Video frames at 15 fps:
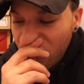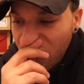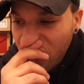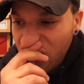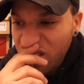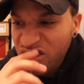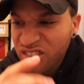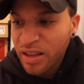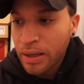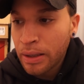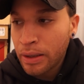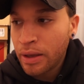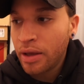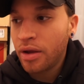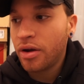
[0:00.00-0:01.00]
a
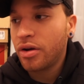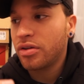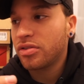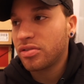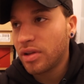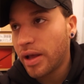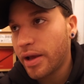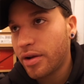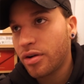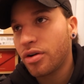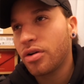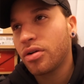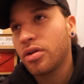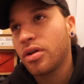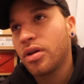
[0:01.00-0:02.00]
second gear,
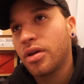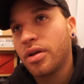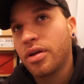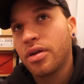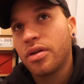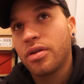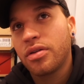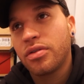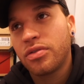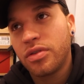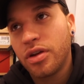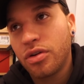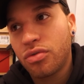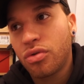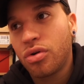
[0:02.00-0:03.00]
slider,
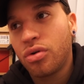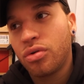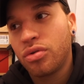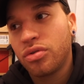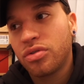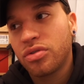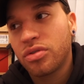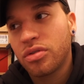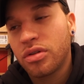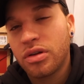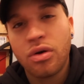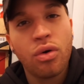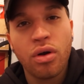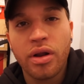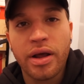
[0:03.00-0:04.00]
synchros,
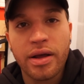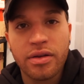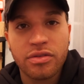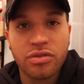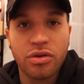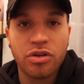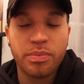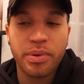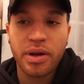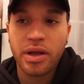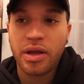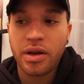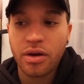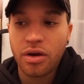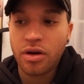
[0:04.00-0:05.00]
all of that. So he's
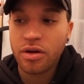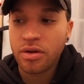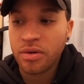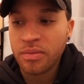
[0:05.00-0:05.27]
putting it on,